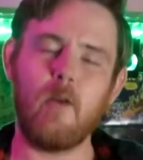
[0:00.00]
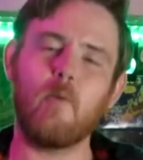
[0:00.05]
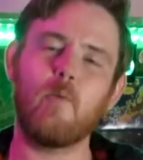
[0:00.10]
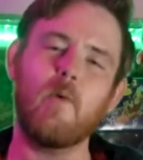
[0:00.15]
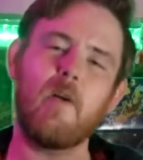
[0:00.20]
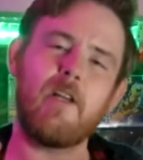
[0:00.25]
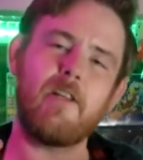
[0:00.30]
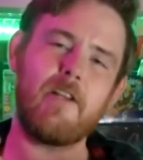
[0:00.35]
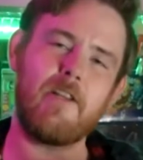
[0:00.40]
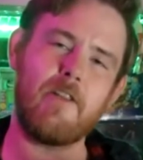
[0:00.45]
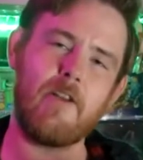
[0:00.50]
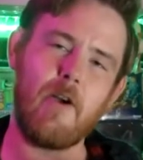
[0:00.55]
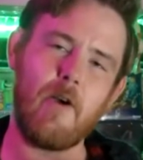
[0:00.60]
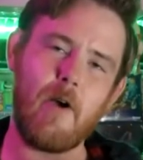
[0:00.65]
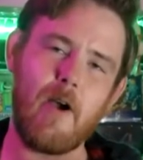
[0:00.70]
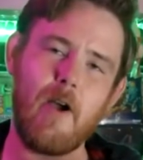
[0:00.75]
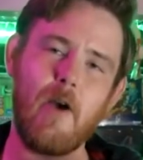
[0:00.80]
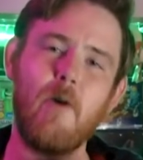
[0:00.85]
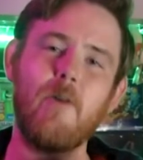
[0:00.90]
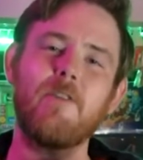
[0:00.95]
Really though,
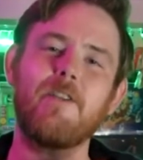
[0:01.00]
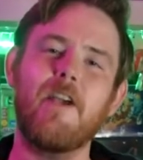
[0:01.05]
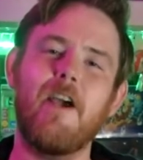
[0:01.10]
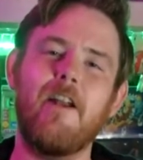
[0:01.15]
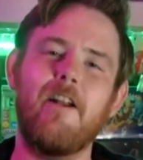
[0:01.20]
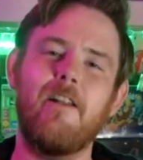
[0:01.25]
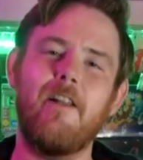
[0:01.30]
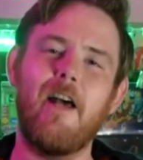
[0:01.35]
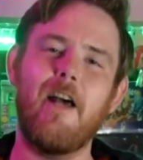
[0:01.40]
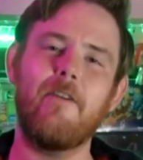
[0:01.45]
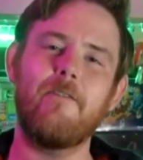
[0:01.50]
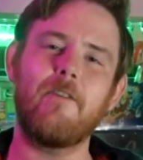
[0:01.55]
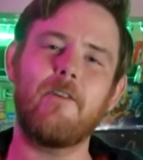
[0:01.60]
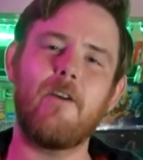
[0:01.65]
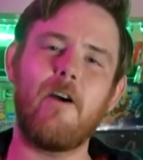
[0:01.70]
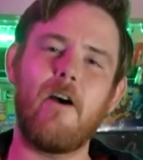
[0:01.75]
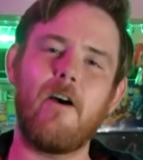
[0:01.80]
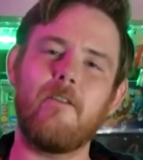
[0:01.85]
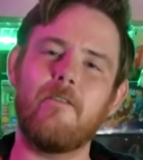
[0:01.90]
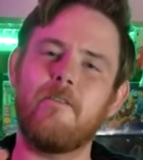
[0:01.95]
I always kinda laugh it
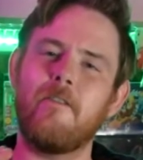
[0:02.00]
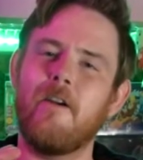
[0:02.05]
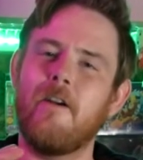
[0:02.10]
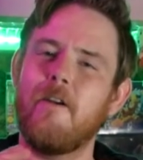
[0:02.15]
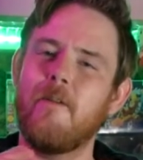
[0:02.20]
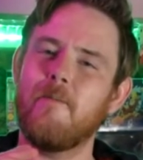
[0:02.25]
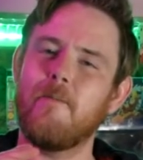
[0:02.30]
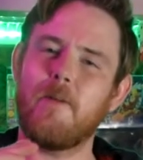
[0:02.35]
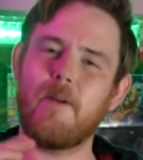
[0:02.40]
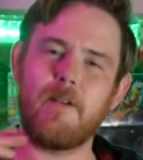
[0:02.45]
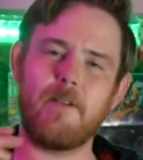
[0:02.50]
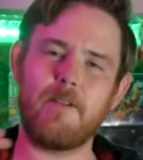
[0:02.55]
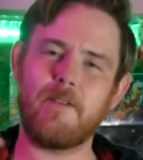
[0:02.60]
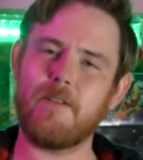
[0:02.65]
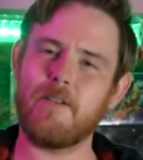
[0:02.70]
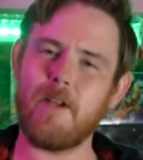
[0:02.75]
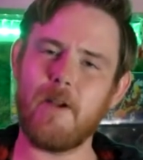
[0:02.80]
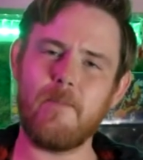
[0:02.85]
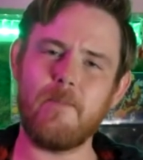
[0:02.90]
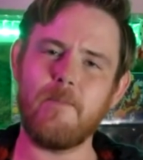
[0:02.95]
off, but
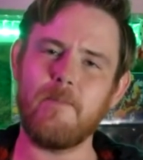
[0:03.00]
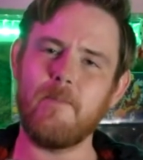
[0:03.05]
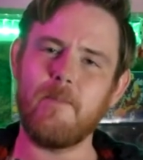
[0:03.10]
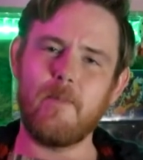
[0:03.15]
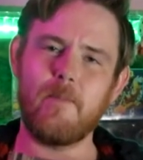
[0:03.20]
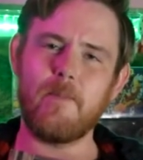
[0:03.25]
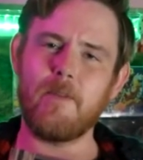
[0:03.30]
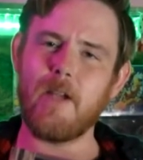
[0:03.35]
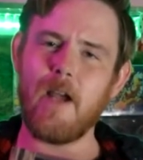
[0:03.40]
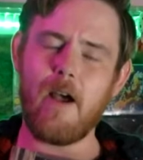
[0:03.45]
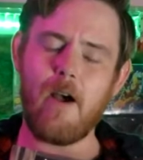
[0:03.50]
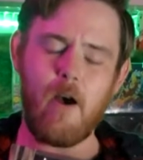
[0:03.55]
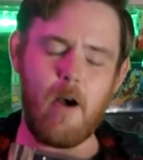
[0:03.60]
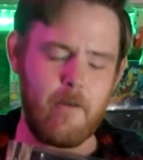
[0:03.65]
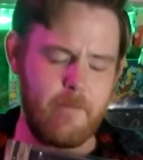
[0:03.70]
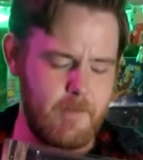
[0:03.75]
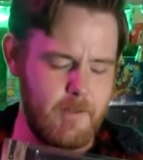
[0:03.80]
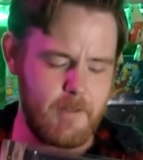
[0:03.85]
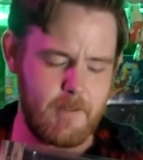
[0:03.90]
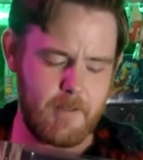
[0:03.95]
some,
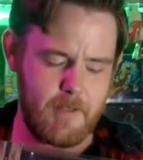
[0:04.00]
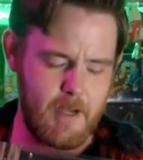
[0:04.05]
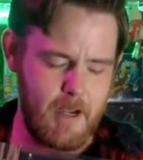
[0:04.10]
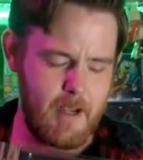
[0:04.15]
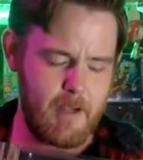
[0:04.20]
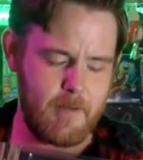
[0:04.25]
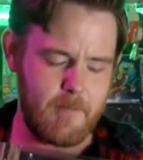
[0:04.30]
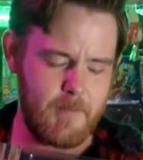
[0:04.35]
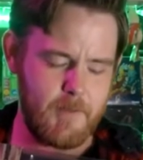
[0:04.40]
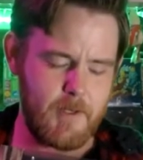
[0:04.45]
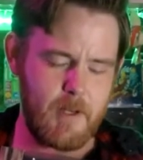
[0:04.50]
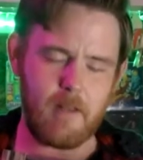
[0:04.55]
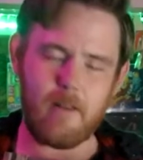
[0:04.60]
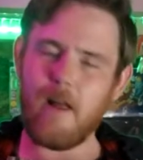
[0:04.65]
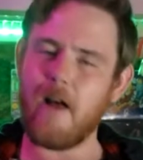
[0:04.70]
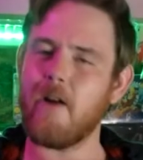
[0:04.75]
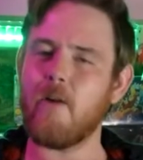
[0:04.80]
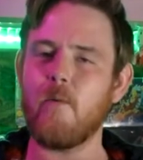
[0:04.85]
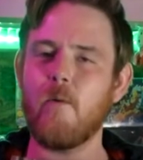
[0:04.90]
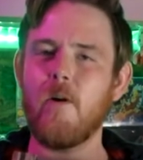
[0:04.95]
oftentimes a
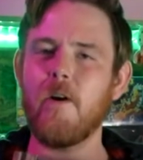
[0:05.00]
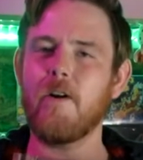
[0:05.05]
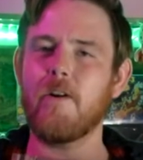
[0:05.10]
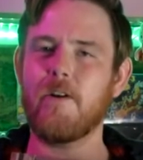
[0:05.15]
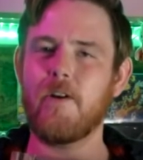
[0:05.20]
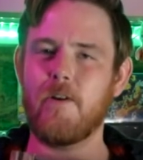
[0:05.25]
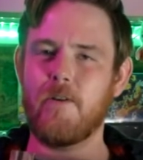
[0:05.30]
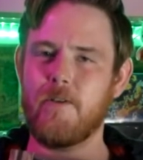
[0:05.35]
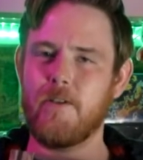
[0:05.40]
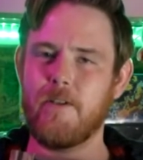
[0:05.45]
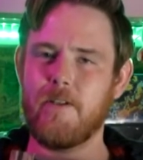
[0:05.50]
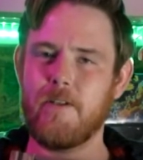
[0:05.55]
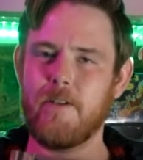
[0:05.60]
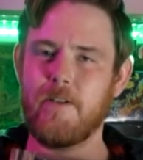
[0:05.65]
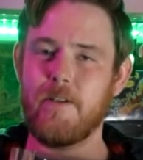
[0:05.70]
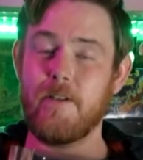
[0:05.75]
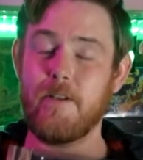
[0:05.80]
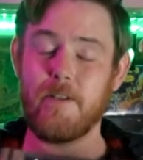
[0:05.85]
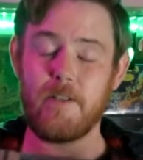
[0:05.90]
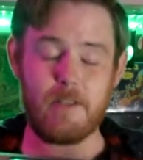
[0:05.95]
lot of work goes into
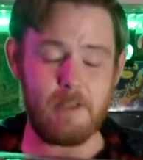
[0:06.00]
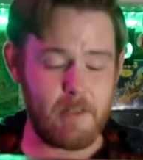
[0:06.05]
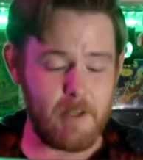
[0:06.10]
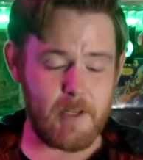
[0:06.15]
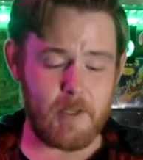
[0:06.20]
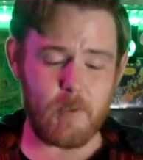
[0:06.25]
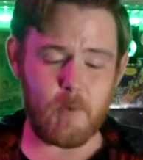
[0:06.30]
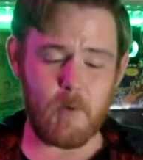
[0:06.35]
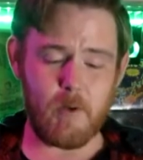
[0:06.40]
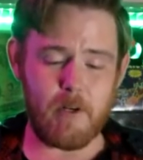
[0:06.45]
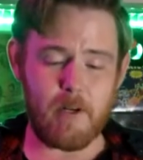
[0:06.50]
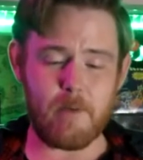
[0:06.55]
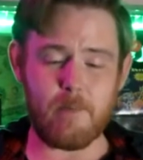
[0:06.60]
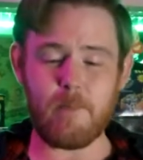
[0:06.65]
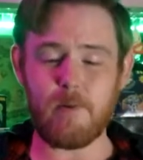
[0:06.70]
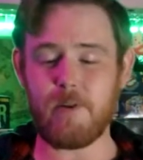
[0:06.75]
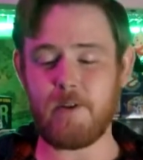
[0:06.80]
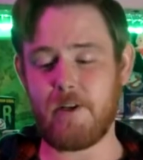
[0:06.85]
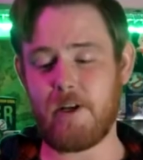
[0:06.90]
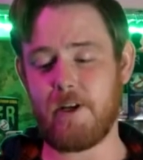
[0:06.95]
these, and this one in
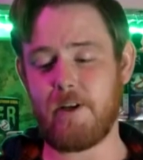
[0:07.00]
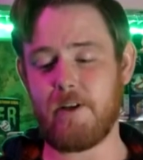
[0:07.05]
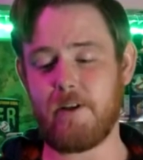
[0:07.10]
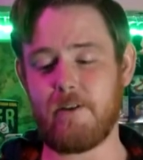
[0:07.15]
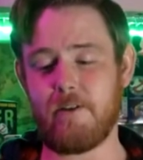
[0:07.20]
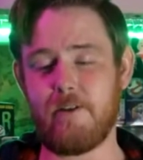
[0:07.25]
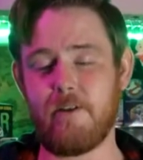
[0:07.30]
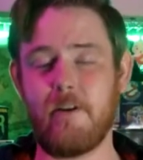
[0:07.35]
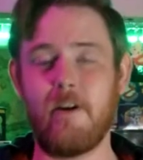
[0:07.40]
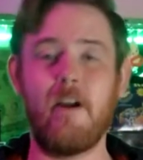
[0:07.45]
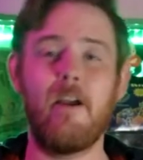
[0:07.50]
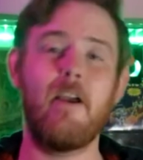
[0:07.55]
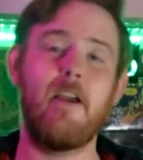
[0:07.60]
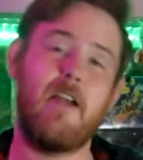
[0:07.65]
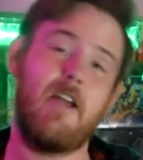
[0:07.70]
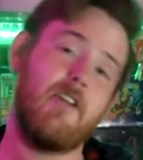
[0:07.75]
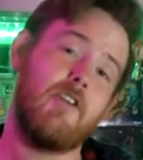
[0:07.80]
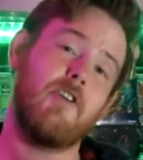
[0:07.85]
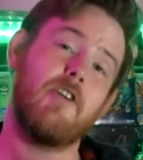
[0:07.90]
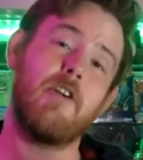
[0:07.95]
particular,
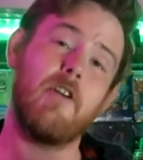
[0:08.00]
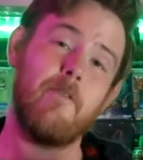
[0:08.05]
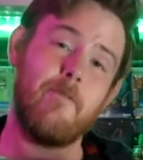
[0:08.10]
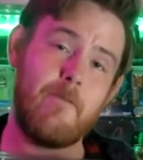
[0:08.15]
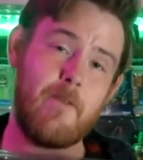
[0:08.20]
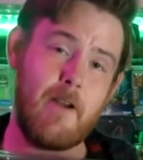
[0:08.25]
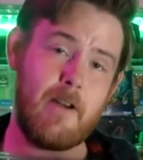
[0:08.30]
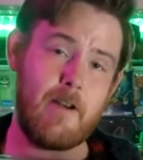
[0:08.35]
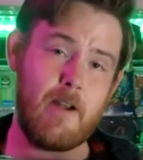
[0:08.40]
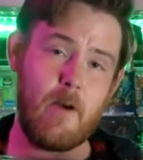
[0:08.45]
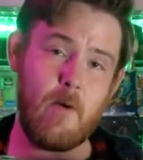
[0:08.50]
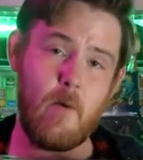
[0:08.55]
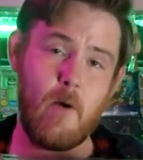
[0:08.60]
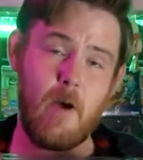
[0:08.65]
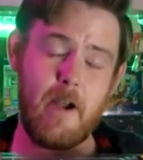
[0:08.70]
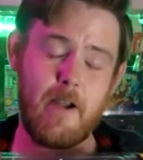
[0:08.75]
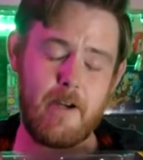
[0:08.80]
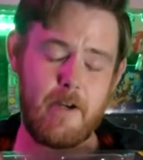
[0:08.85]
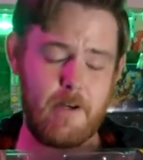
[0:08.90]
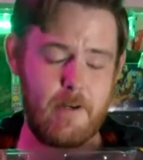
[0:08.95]
and you're gonna find out
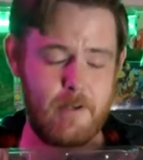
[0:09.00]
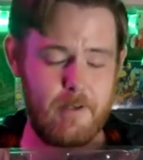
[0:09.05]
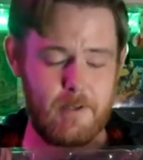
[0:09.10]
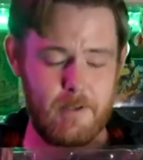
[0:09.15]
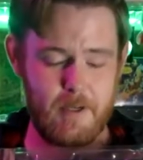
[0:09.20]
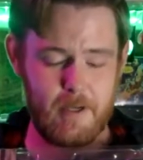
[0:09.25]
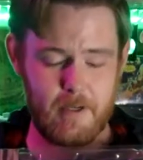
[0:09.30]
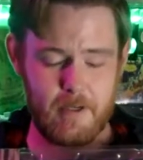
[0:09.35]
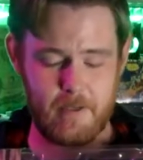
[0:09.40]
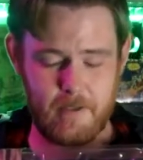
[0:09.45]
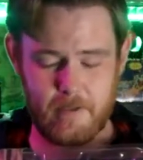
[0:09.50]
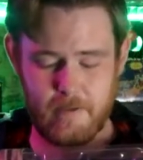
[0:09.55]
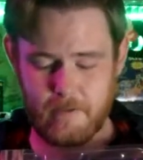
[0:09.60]
why here in a second.